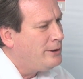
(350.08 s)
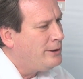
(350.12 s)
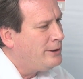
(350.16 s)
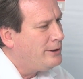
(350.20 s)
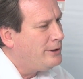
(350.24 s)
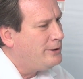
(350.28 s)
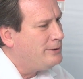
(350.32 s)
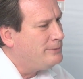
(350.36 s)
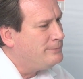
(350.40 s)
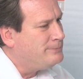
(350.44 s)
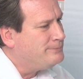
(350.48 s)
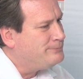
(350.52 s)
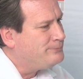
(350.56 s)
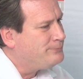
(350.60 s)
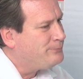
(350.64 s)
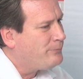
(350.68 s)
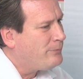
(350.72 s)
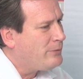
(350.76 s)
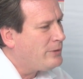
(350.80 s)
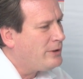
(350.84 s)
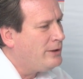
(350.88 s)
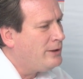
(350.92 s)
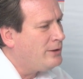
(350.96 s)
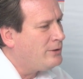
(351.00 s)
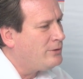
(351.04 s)
um,
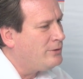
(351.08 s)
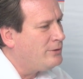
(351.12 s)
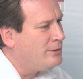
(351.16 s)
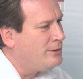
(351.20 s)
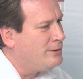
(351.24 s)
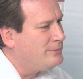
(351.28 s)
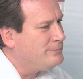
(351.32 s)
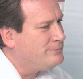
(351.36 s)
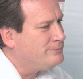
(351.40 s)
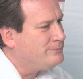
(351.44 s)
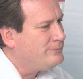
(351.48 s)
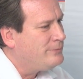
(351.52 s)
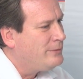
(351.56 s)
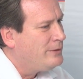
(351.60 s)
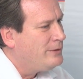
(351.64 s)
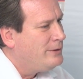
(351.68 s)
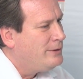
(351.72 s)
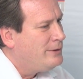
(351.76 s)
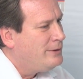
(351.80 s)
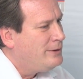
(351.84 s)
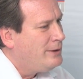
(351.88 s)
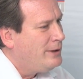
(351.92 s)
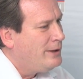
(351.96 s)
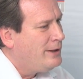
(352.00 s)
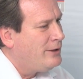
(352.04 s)
it um,
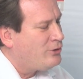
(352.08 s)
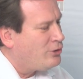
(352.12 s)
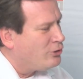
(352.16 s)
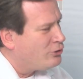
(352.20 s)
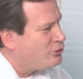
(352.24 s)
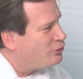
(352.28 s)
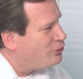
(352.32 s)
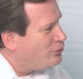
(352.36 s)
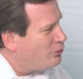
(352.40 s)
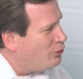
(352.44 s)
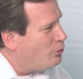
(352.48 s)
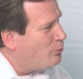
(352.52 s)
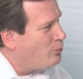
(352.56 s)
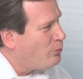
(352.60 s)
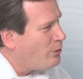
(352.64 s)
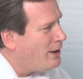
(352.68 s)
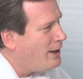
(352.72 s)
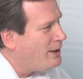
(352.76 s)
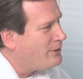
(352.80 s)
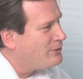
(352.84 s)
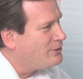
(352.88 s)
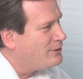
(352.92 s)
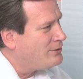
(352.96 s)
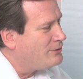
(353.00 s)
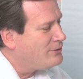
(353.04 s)
it's a slow
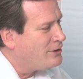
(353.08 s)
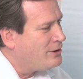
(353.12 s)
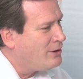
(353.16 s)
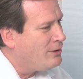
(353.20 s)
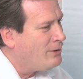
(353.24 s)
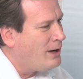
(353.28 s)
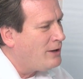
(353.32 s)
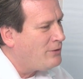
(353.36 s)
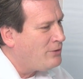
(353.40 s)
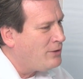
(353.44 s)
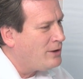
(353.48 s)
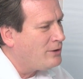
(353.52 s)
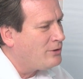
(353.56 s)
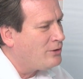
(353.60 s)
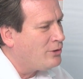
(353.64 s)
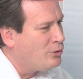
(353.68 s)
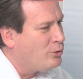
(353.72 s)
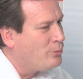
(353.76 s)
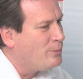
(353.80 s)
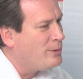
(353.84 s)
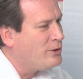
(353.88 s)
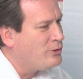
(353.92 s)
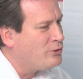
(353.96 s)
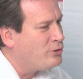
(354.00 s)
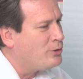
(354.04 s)
process. You know, I think
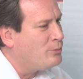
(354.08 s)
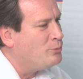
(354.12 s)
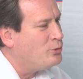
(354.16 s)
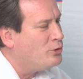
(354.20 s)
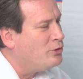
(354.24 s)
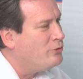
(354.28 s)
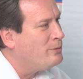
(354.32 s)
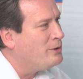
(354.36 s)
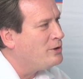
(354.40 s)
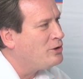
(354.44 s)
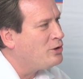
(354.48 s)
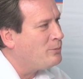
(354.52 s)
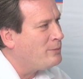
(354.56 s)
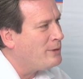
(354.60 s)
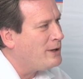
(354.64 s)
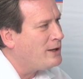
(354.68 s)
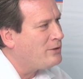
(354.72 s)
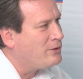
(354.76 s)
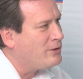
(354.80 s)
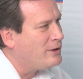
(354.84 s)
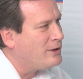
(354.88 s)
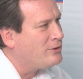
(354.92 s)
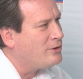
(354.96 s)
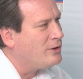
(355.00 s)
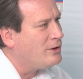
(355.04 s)
there will be some movement to
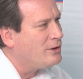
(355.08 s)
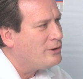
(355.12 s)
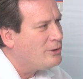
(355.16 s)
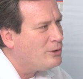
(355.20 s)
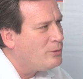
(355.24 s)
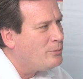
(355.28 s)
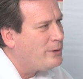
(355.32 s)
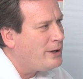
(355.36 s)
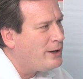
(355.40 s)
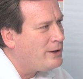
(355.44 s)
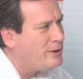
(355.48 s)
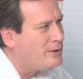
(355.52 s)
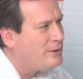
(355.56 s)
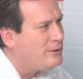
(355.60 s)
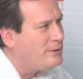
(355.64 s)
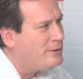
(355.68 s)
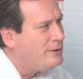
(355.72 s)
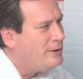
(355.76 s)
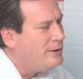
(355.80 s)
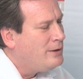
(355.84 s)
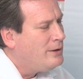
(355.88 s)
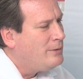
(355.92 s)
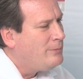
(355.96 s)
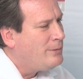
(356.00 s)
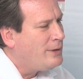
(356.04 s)
make things a little better,
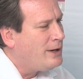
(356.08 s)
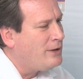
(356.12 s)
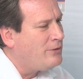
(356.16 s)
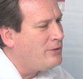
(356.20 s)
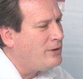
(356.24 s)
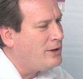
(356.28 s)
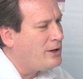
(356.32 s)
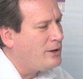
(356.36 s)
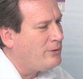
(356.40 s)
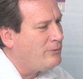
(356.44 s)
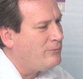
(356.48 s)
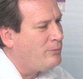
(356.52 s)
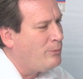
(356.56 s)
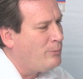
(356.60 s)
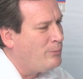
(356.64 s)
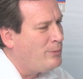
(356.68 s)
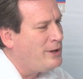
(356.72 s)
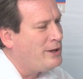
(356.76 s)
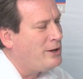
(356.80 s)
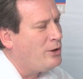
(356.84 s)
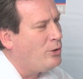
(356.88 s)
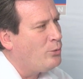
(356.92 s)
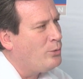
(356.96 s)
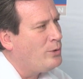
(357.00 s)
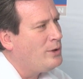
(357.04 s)
mm-hmm. but I mm-hmm. think from
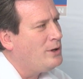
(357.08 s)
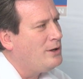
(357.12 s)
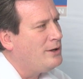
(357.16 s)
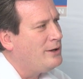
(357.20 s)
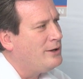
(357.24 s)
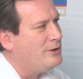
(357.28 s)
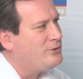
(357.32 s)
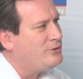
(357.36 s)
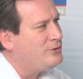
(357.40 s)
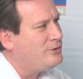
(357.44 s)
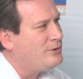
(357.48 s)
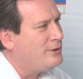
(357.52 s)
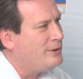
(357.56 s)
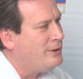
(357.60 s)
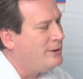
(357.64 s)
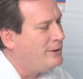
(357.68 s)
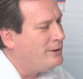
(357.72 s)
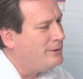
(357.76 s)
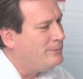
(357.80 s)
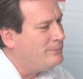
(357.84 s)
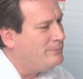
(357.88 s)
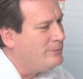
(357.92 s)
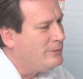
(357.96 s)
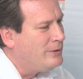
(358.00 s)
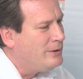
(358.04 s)
being a realist,
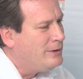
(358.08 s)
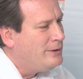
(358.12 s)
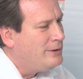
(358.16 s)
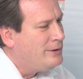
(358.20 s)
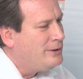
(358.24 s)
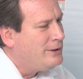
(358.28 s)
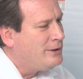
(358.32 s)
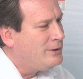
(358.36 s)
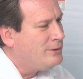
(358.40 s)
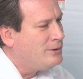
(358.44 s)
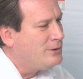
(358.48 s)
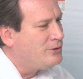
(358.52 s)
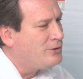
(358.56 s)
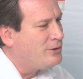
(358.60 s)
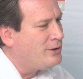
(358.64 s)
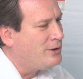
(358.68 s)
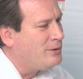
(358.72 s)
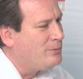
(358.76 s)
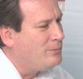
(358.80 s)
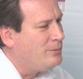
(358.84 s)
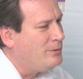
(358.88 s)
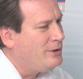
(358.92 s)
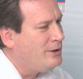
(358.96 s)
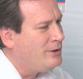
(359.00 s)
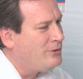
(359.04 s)
um, you know, it's
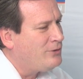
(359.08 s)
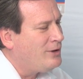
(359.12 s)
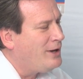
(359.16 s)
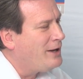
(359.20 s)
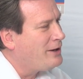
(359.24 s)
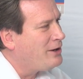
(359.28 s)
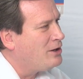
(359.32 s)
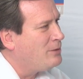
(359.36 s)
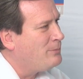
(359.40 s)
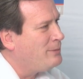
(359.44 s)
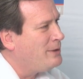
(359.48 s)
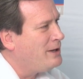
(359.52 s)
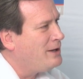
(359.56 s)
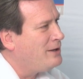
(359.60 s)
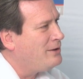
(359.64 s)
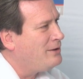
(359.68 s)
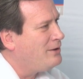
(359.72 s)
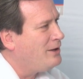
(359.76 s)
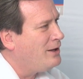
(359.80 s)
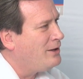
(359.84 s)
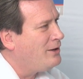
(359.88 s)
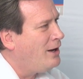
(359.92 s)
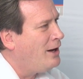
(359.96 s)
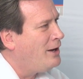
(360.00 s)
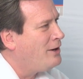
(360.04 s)
gonna, it's not gonna be
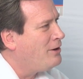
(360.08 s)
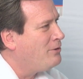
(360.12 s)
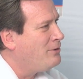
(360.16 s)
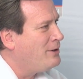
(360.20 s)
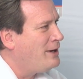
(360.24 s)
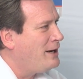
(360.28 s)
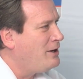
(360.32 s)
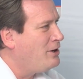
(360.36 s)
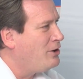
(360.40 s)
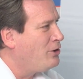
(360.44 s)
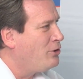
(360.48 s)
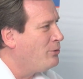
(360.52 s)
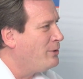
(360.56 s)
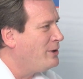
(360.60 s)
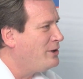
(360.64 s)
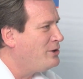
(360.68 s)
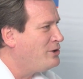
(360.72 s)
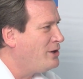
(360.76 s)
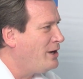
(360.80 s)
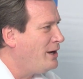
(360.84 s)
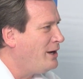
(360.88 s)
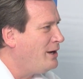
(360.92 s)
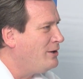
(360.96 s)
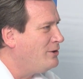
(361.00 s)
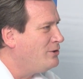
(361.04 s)
a 180 degree
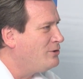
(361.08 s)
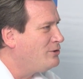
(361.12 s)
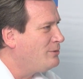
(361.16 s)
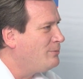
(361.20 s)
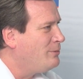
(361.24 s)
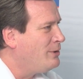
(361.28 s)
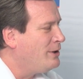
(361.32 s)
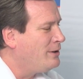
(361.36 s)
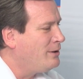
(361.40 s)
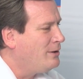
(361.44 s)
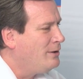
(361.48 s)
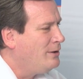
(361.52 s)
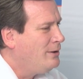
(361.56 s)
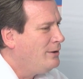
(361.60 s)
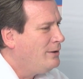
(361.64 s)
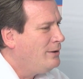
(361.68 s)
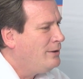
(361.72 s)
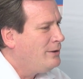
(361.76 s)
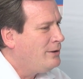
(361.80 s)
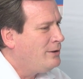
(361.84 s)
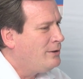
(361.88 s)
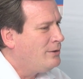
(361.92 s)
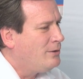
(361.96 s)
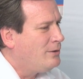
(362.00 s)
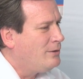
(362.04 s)
change. But
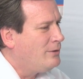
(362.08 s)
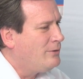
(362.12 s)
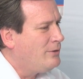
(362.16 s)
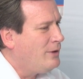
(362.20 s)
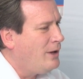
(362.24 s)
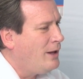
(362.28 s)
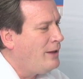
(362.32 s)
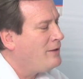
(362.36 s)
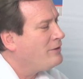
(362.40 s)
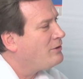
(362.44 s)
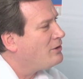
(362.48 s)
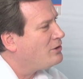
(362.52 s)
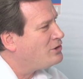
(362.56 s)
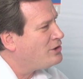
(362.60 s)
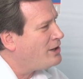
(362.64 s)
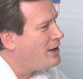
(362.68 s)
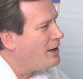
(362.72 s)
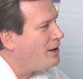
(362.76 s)
you know, I think the